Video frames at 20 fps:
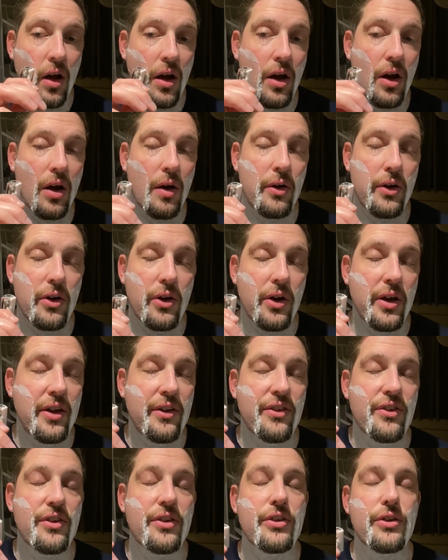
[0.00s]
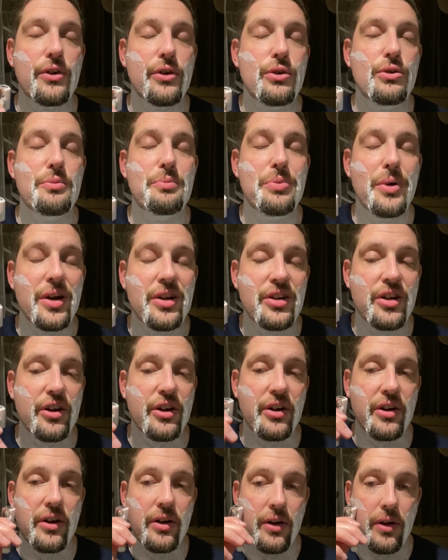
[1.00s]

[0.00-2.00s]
a knife through butter.